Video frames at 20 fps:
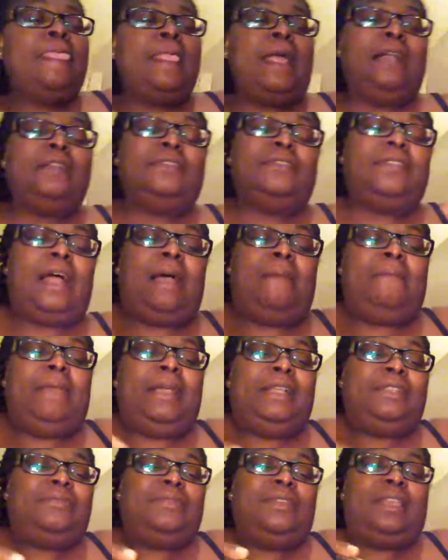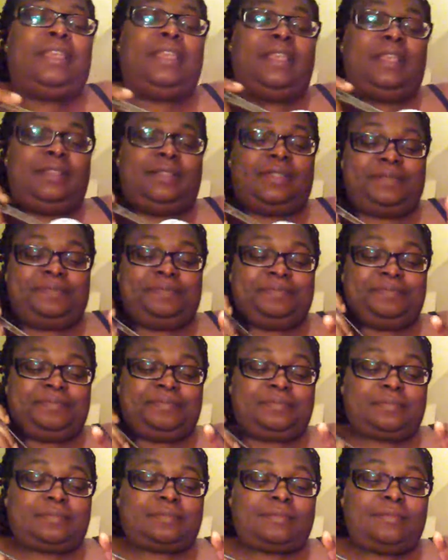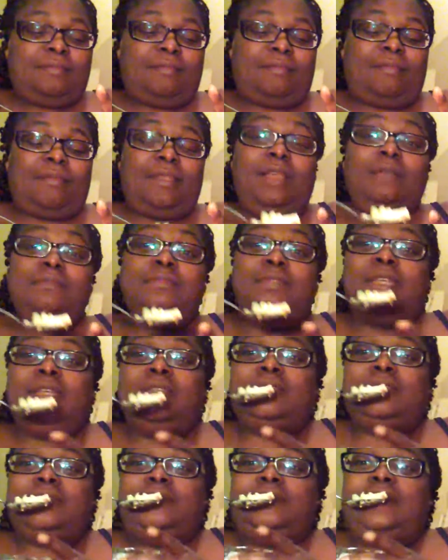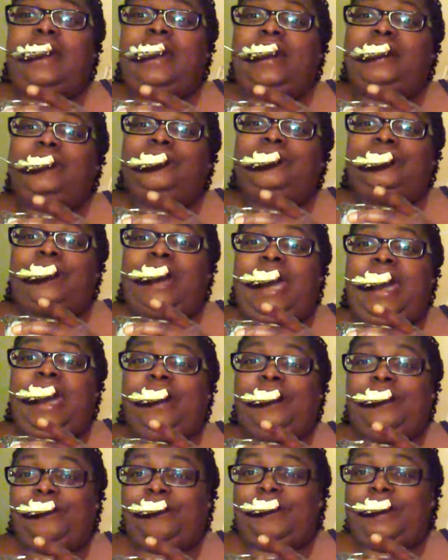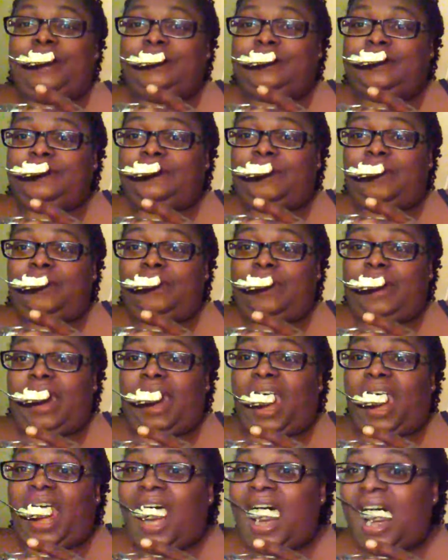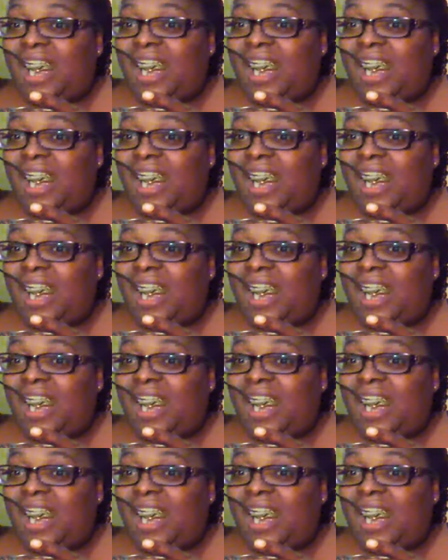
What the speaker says: I do not mess with geese. Them things is dangerous and aggressive. Okay,